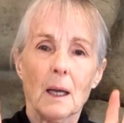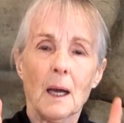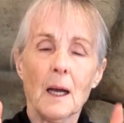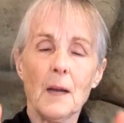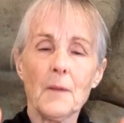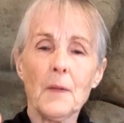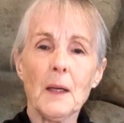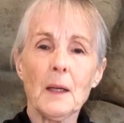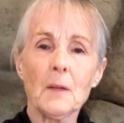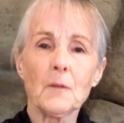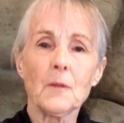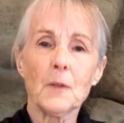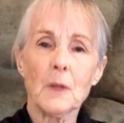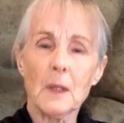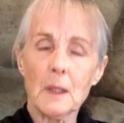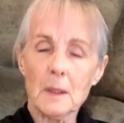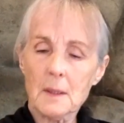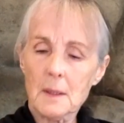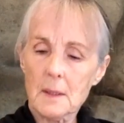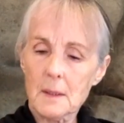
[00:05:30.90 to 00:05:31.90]
I've had
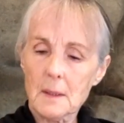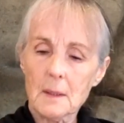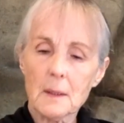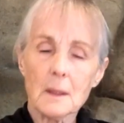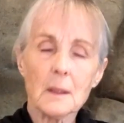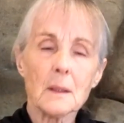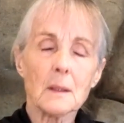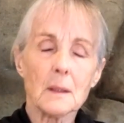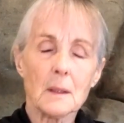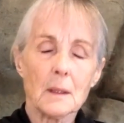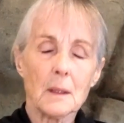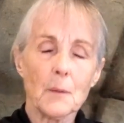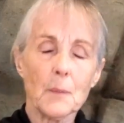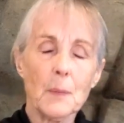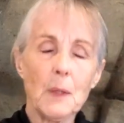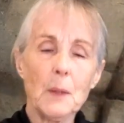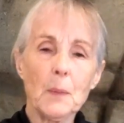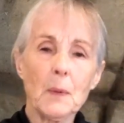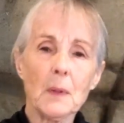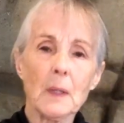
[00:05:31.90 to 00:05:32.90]
friends and
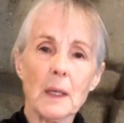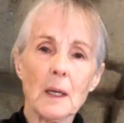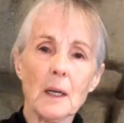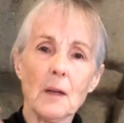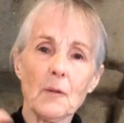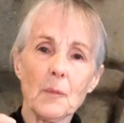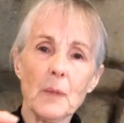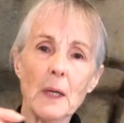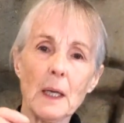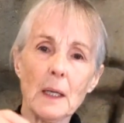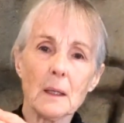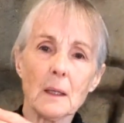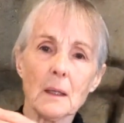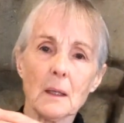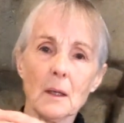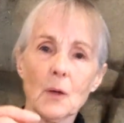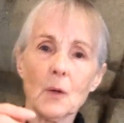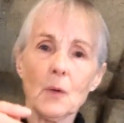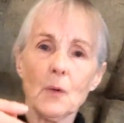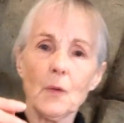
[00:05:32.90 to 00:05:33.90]
people that I've met
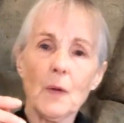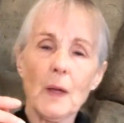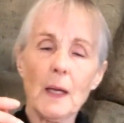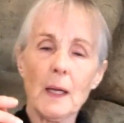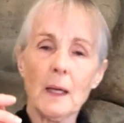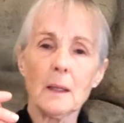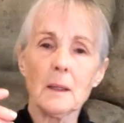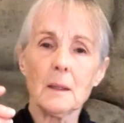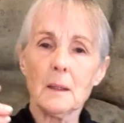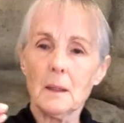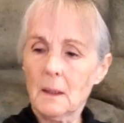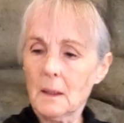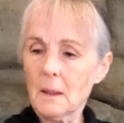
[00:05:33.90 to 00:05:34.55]
who've had